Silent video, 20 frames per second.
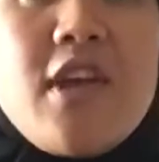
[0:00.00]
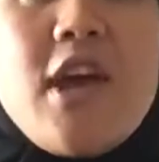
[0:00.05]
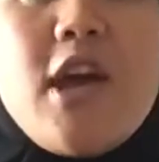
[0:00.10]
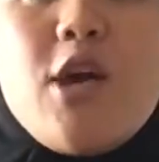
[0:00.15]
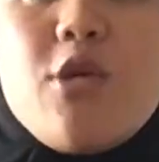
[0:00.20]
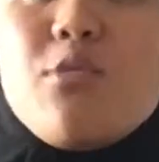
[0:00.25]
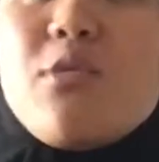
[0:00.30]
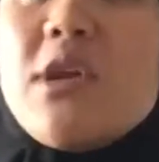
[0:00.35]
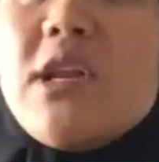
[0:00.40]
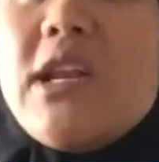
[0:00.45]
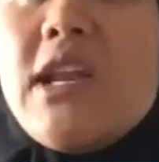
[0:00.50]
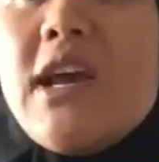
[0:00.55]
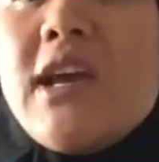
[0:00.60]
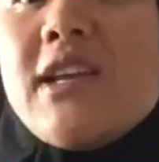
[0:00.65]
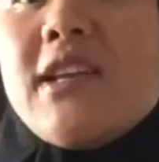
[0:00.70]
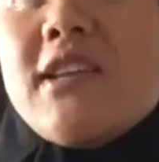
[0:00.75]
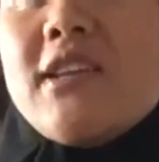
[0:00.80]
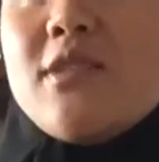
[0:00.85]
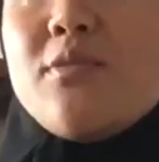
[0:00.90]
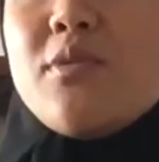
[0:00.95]
I really
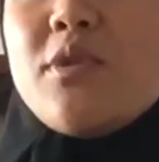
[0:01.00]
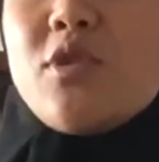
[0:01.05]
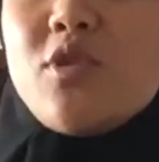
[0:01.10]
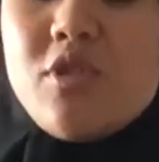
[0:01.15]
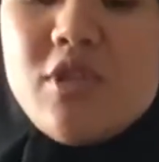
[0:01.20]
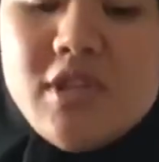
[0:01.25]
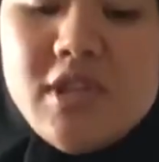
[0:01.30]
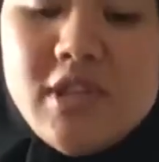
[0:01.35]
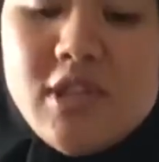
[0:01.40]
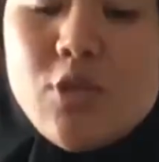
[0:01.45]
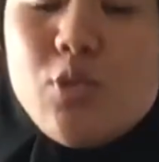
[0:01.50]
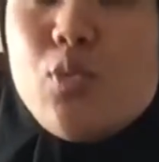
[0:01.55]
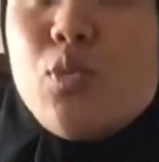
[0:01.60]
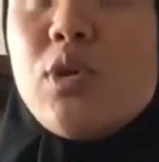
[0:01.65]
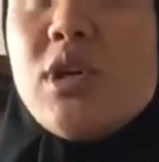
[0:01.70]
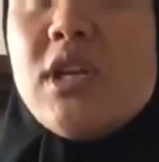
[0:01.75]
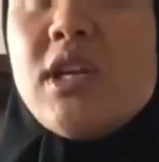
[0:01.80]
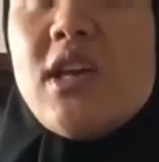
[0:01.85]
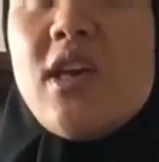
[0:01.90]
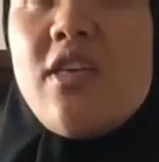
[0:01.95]
like this because it's
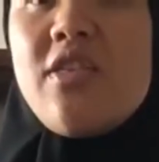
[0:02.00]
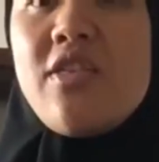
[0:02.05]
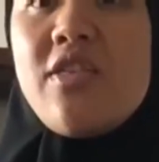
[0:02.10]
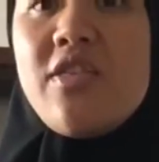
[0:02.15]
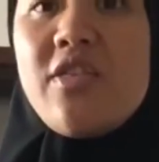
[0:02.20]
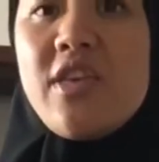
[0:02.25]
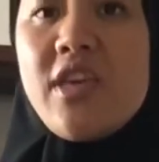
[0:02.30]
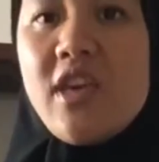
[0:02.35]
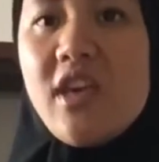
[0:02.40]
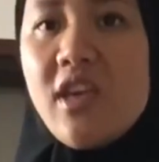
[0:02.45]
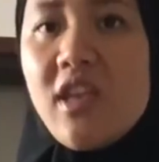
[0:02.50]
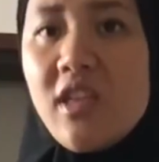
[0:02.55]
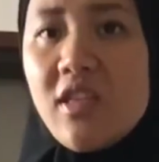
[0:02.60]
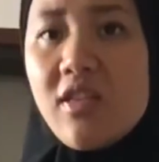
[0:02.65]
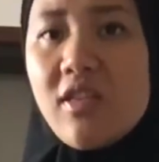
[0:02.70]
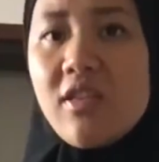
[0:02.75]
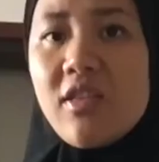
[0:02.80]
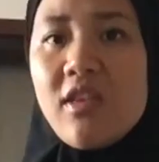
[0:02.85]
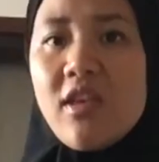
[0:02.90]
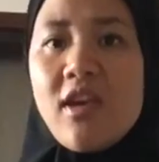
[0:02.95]
really
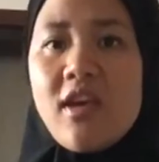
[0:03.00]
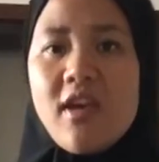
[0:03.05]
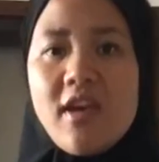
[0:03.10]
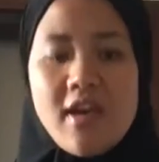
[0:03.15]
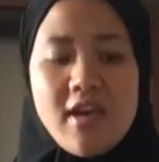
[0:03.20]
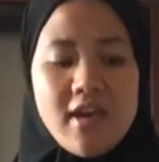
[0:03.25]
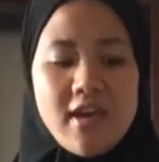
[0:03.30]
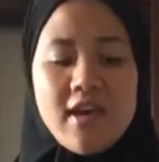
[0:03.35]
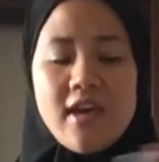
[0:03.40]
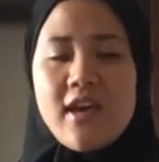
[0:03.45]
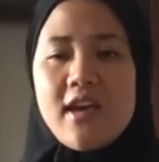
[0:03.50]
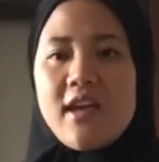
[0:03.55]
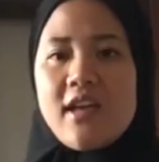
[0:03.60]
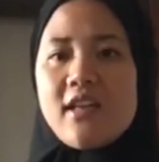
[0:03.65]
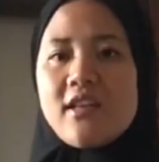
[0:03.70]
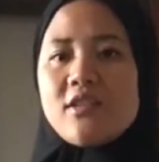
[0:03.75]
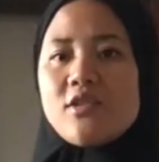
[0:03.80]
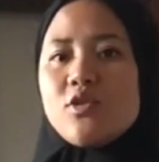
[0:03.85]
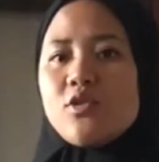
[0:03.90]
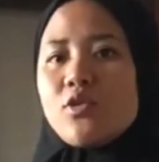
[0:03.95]
thin
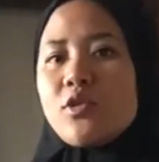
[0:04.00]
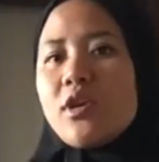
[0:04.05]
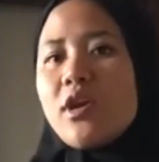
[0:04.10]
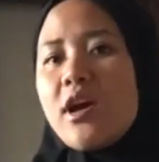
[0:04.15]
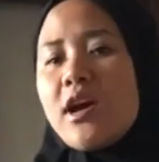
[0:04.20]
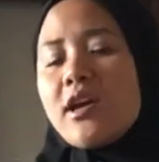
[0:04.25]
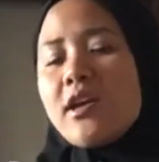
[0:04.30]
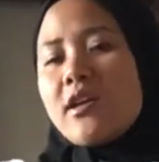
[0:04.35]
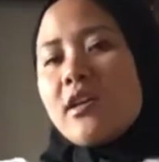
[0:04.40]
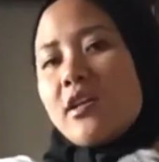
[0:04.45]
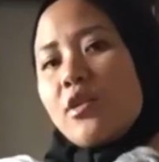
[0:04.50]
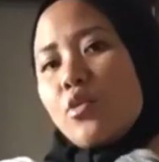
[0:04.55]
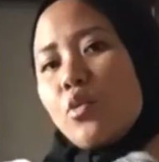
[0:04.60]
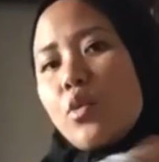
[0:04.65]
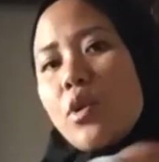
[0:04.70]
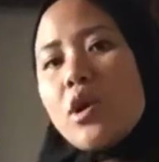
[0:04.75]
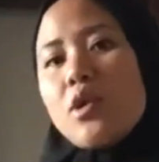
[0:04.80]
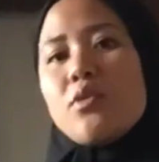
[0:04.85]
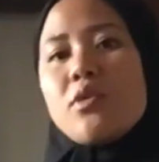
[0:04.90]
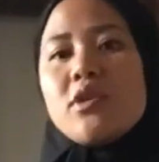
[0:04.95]
and you I can
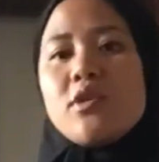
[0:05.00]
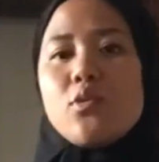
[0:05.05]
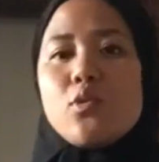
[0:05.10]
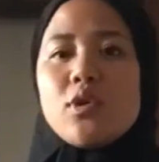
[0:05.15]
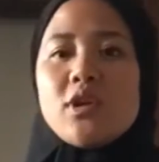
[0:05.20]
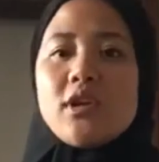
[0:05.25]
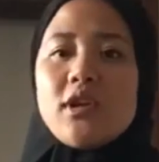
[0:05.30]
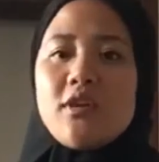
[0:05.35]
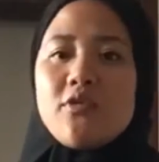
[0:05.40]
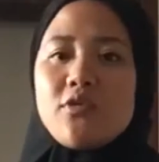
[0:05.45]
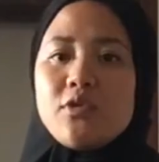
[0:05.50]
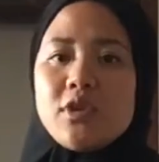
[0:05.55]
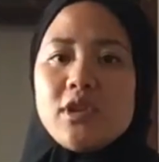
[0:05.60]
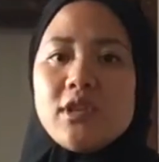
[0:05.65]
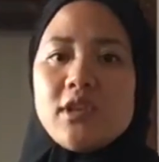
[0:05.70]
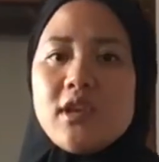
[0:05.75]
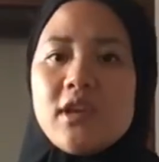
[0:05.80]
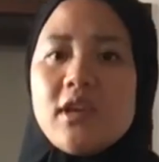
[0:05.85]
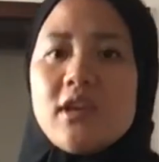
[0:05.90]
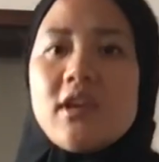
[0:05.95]
wear it with
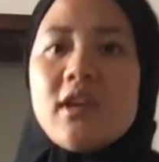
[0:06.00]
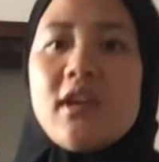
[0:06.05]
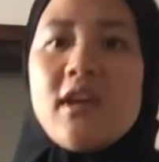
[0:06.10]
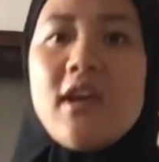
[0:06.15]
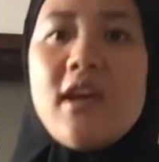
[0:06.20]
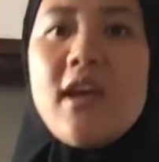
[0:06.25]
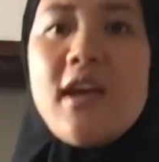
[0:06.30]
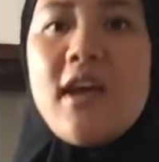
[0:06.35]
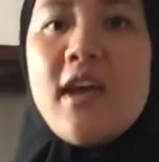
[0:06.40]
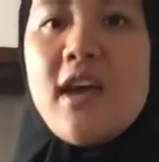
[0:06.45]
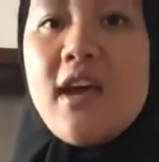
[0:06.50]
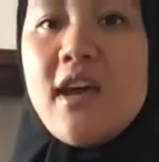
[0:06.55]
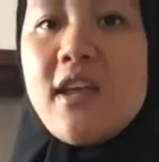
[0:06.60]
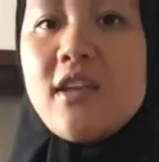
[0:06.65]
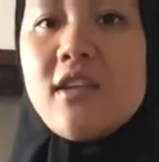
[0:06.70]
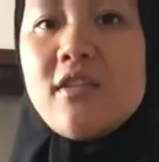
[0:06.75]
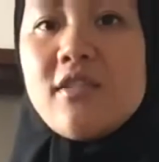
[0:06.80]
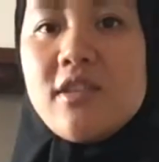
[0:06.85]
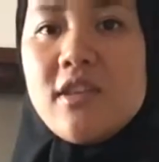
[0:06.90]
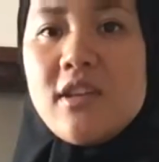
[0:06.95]
everything
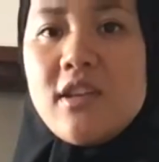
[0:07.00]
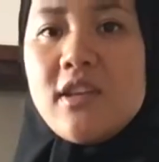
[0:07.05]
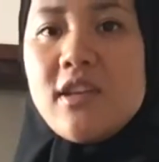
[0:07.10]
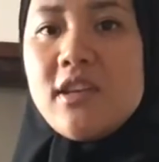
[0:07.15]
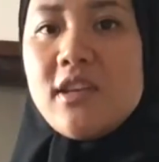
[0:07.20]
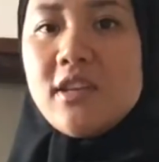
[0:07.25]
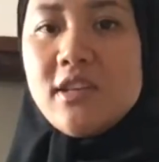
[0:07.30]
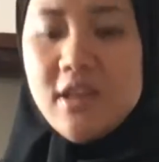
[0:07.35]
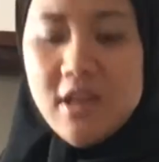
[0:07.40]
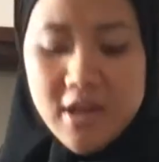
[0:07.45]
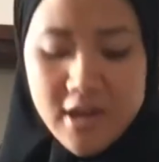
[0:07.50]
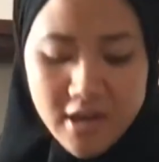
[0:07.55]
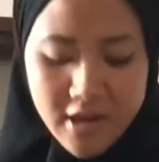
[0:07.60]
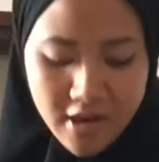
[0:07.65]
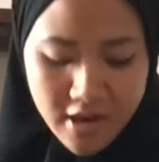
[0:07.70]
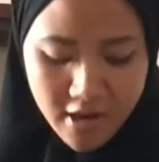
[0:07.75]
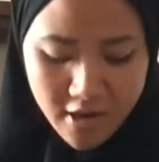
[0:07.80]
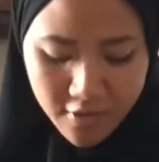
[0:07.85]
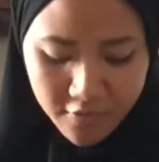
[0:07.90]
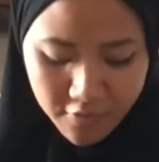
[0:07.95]
and underneath I
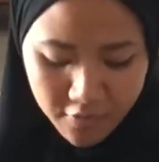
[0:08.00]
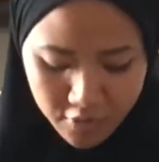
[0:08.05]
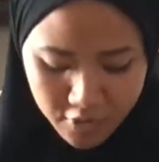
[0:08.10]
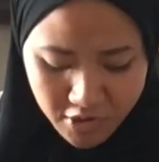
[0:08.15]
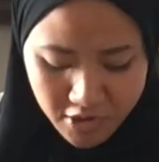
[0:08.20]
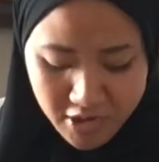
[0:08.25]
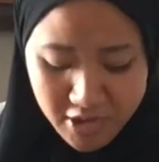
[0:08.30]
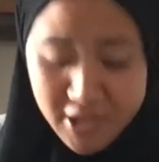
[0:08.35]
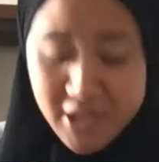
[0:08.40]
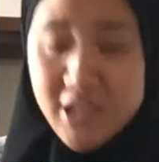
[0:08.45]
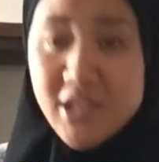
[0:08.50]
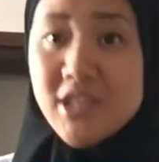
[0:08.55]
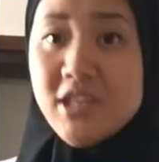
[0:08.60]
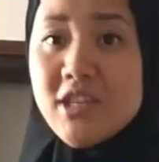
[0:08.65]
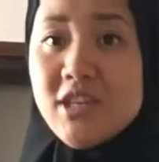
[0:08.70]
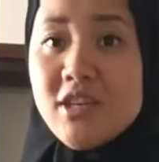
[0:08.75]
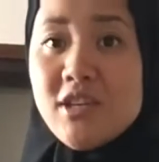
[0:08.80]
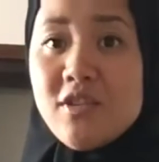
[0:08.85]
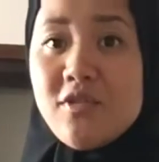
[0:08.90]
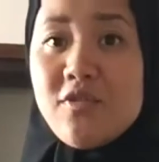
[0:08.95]
have a
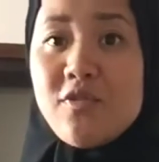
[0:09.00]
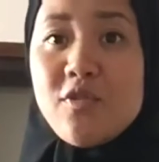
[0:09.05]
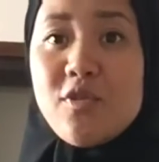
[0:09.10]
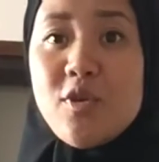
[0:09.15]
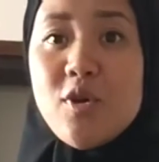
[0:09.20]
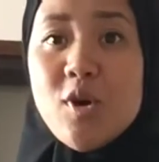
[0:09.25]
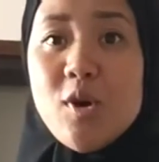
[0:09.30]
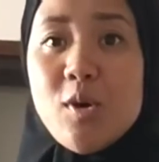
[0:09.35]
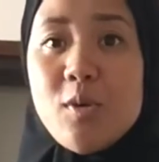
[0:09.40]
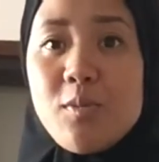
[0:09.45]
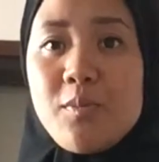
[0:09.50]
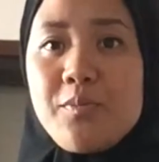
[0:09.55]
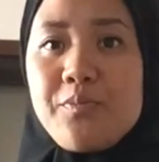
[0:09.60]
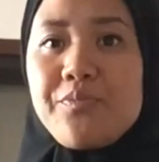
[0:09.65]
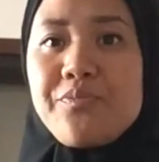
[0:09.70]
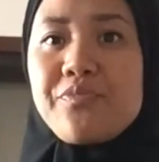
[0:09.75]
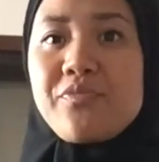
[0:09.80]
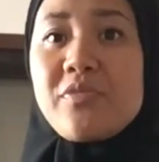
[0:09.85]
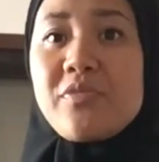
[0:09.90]
t-shirt from